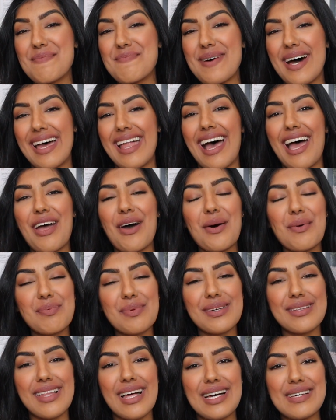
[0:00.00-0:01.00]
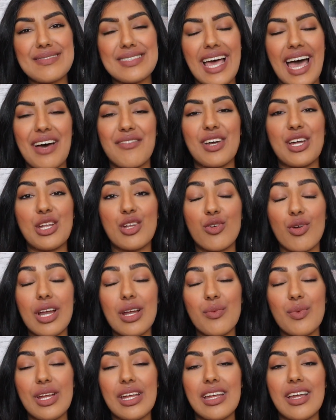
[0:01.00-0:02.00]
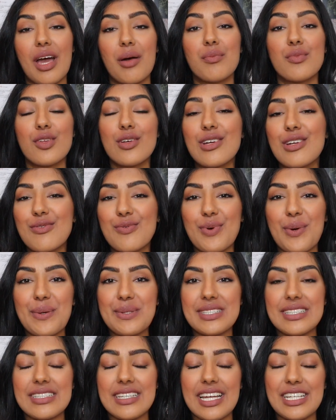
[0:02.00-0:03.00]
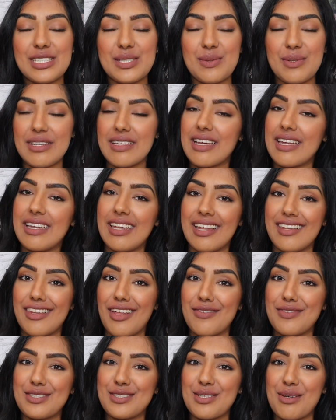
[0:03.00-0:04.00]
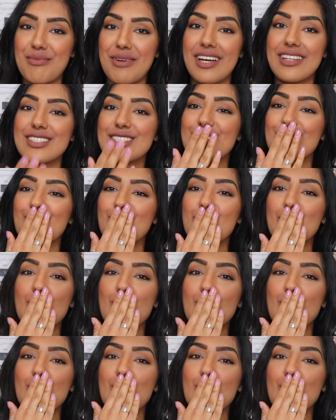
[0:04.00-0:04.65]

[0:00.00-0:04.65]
But I hope you loves have a great week. I'm looking forward to next week, and I love you so much.